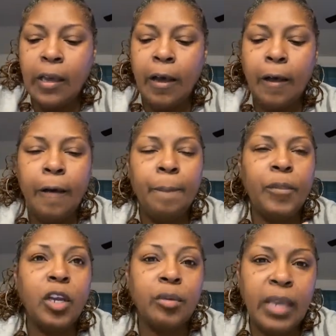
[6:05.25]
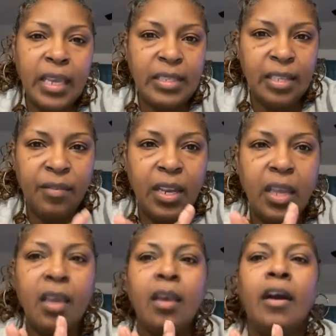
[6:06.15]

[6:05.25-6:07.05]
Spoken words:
the creativity,